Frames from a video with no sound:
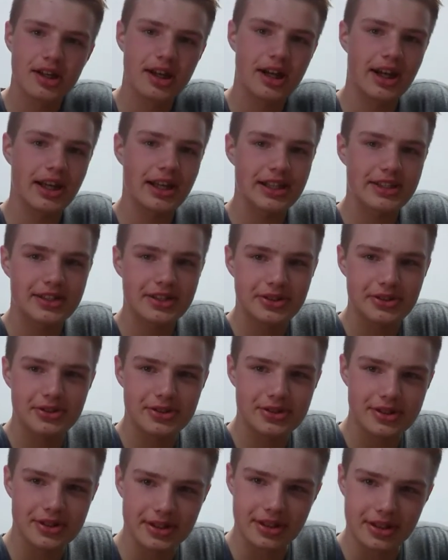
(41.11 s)
I like to
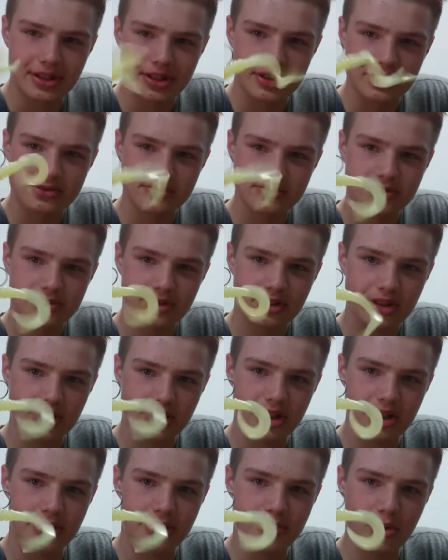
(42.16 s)
use a
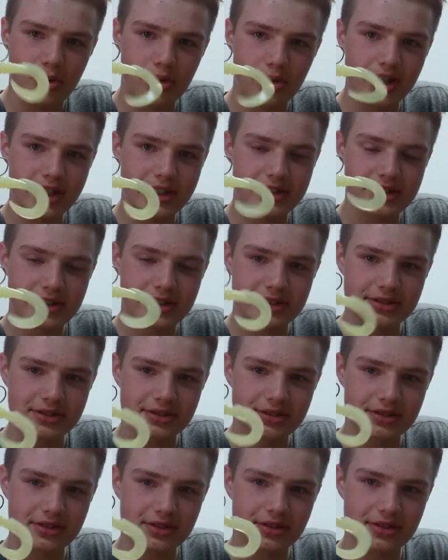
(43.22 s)
white
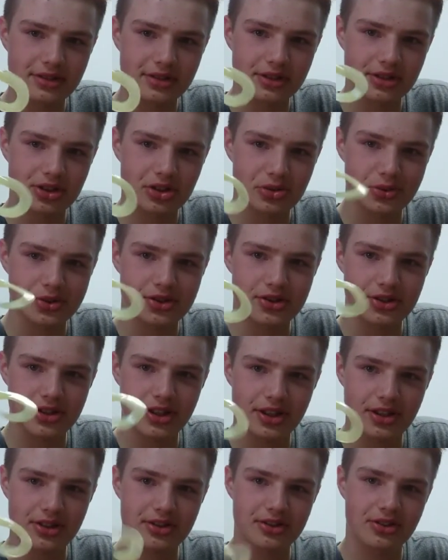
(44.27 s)
twister
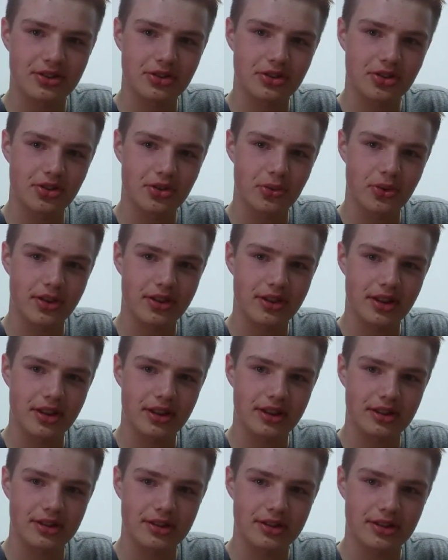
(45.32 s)
tail with
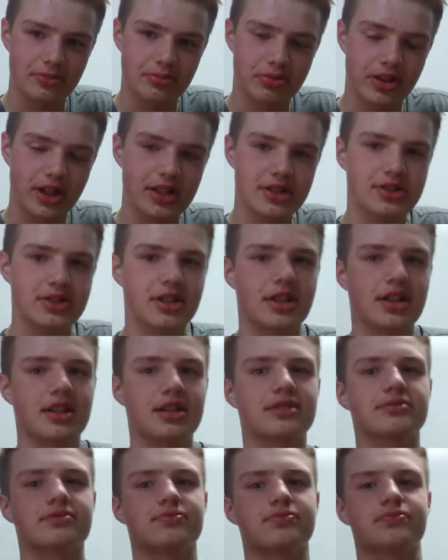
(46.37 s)
like a bright jig
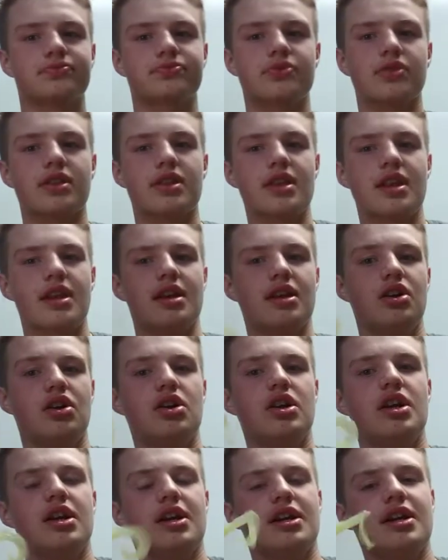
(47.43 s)
head,
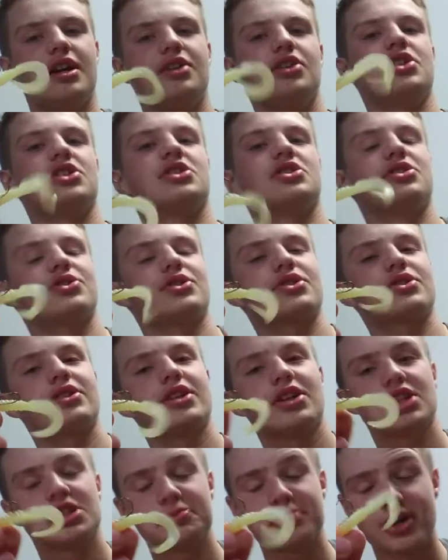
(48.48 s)
and this twister
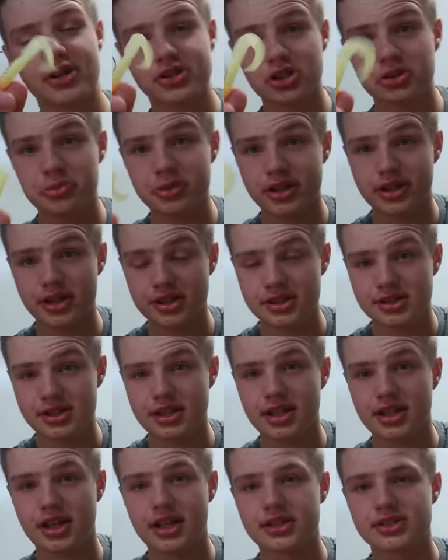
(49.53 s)
tail is special because
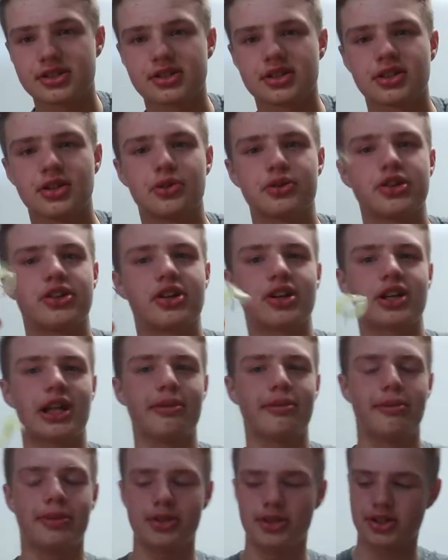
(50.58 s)
it has glow in the dark
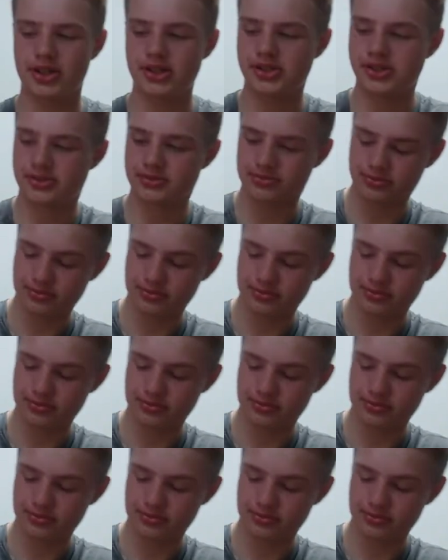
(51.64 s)
capabilities.